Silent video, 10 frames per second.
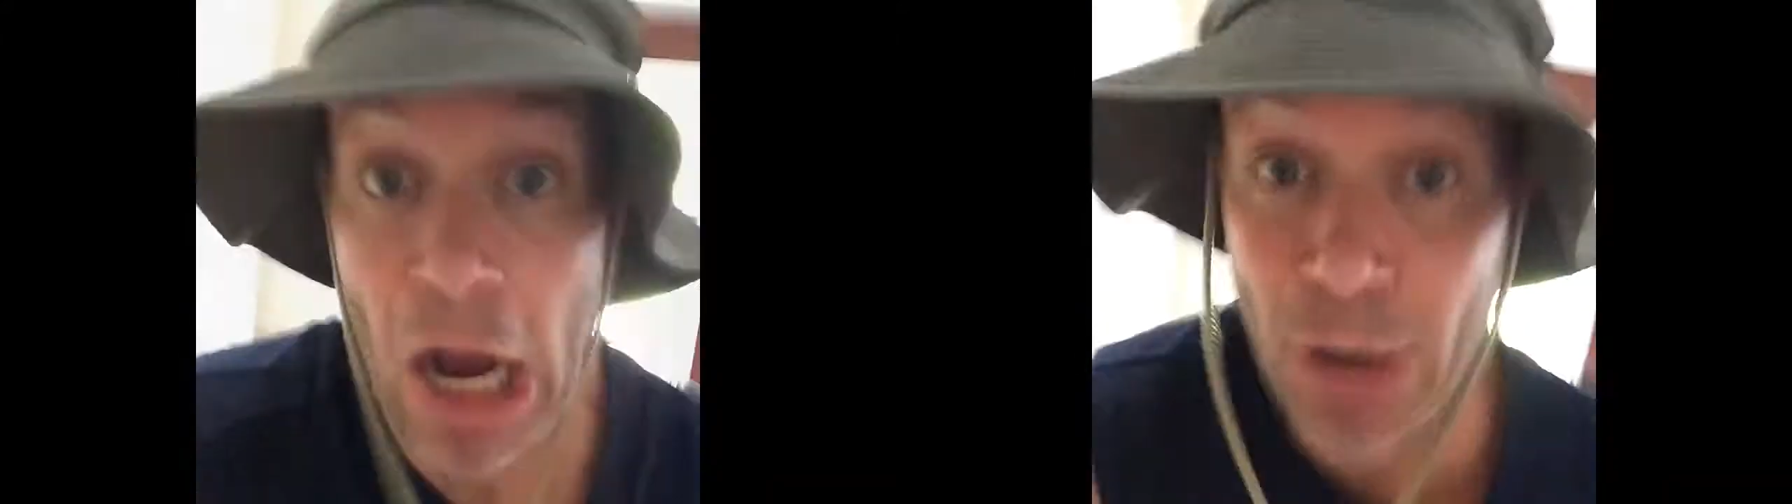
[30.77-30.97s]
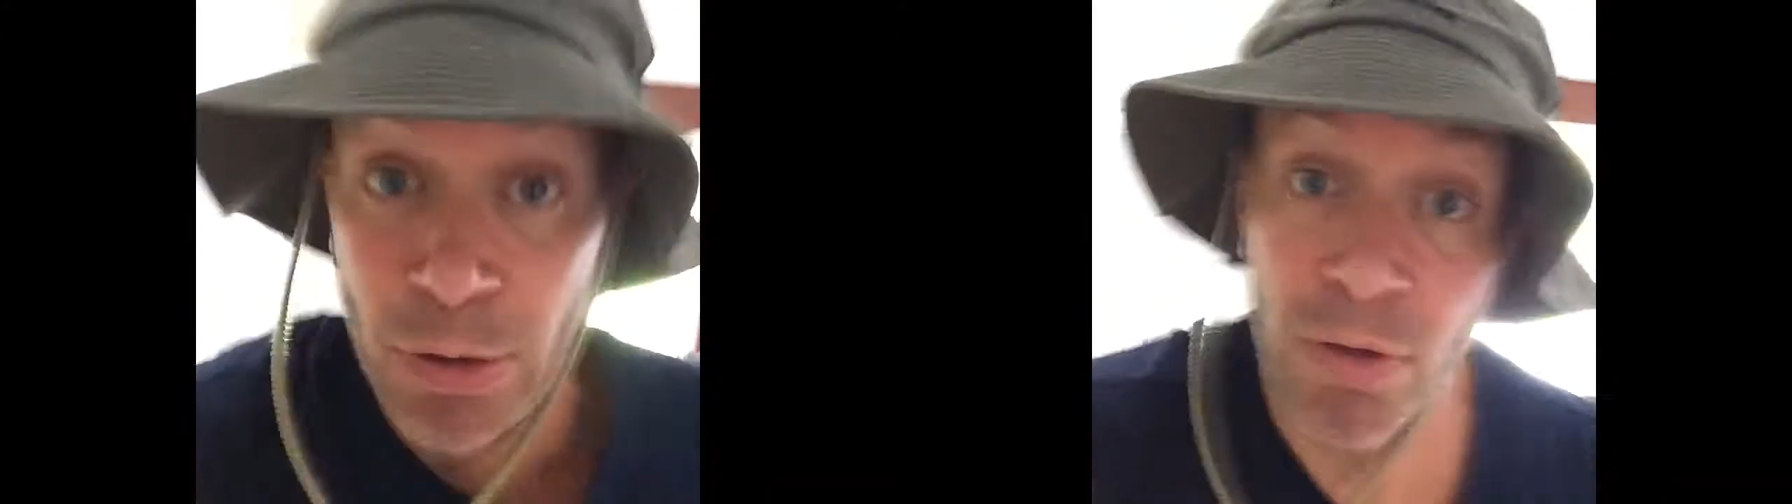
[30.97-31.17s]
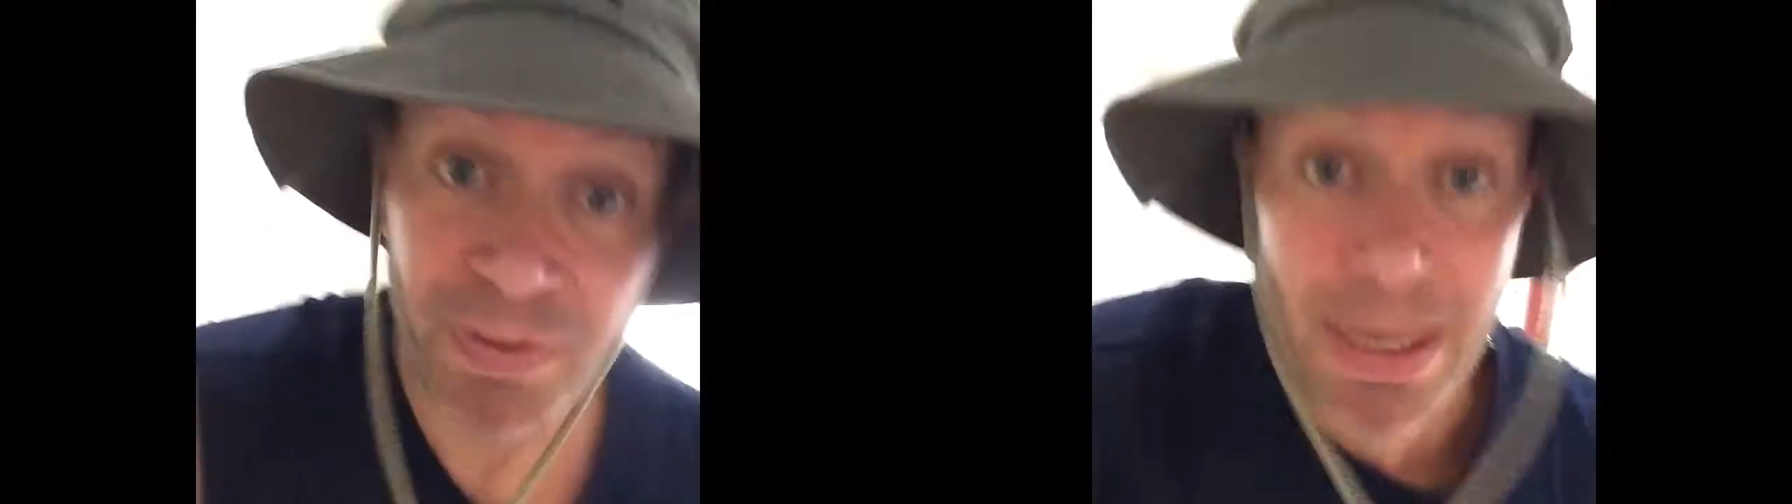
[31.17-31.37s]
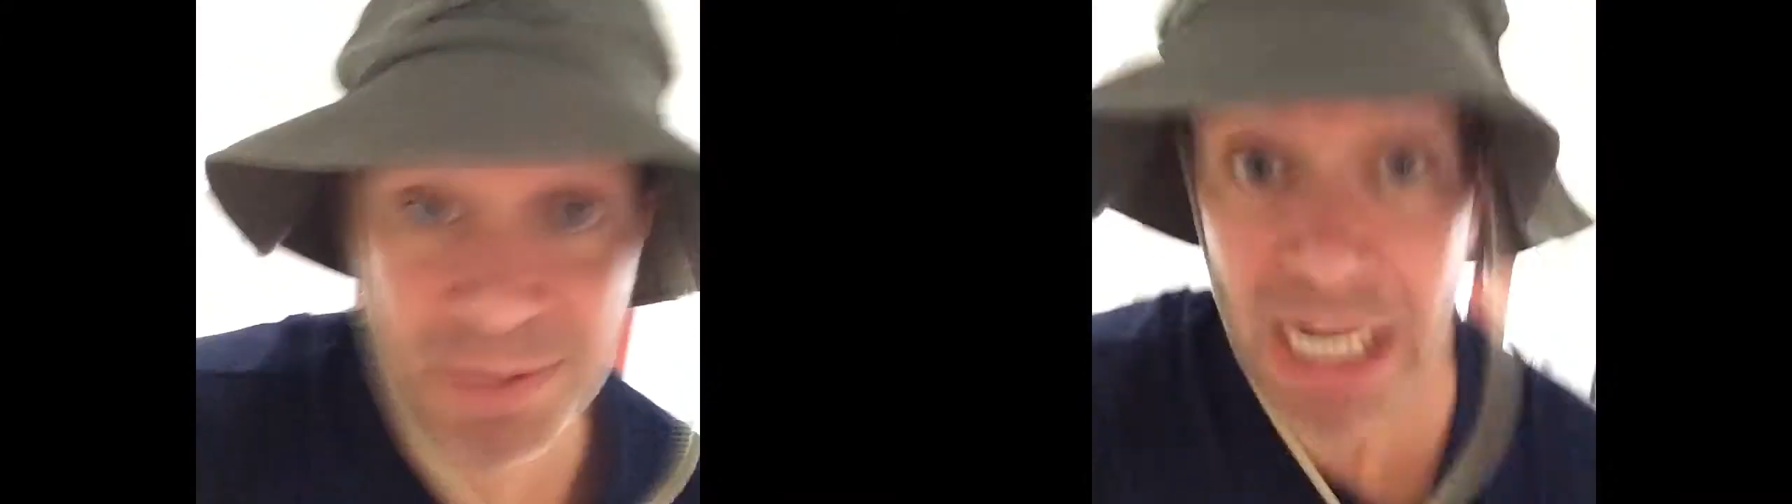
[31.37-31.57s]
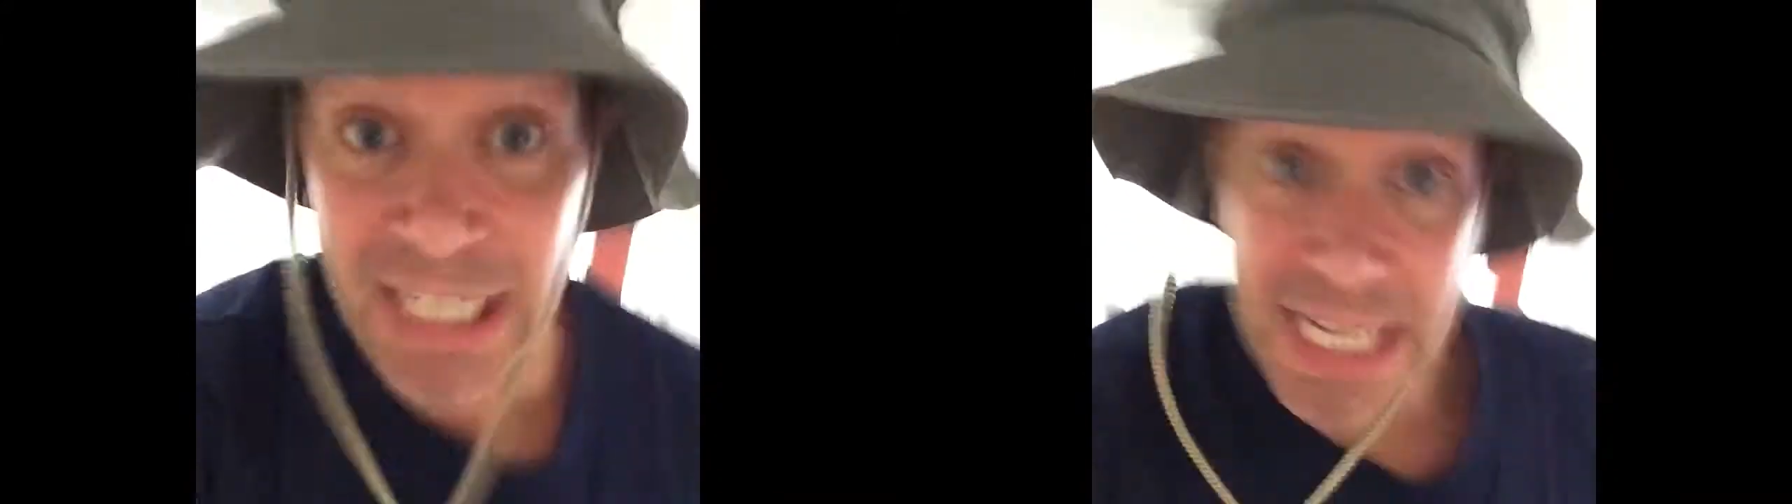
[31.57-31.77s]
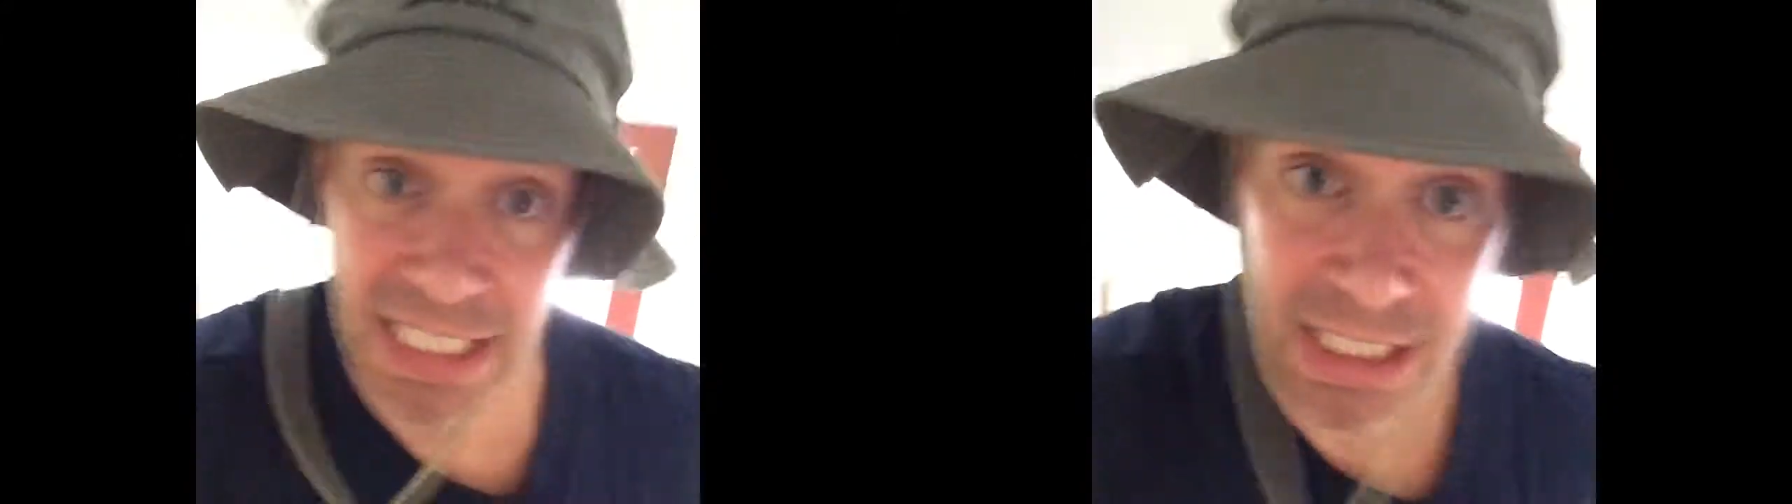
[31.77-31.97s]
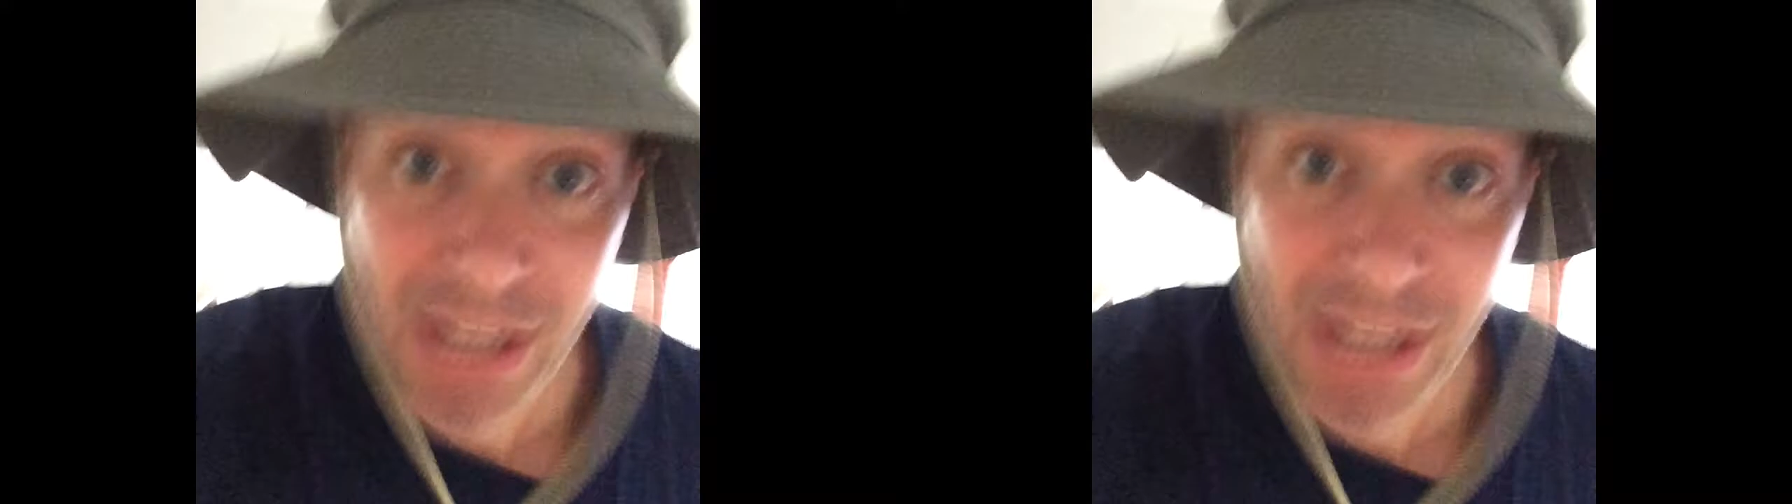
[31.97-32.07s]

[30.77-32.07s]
Arnulf keeps Agnès